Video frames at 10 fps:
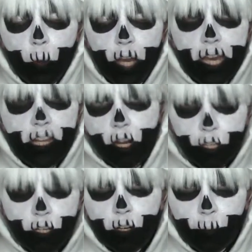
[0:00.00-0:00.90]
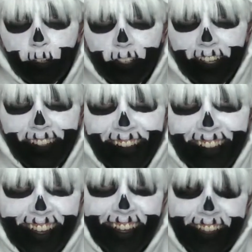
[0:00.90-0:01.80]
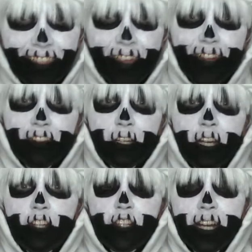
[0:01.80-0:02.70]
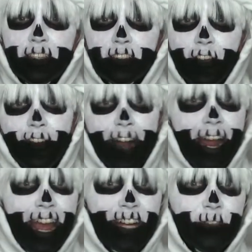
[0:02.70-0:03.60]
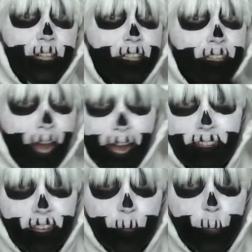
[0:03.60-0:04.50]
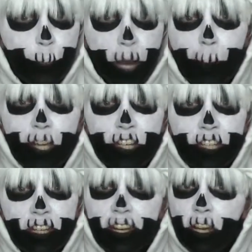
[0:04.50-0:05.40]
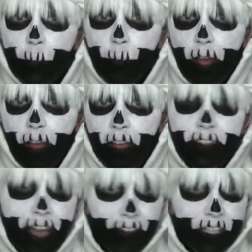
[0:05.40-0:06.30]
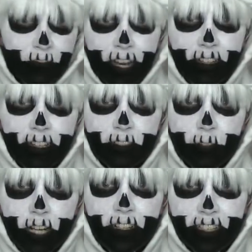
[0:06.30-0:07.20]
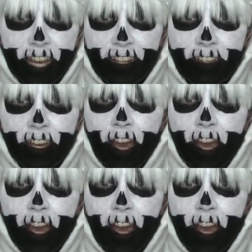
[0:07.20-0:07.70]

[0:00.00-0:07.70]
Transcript: in October, then chances are I have not published my Dallas Fan Days vlogs yet.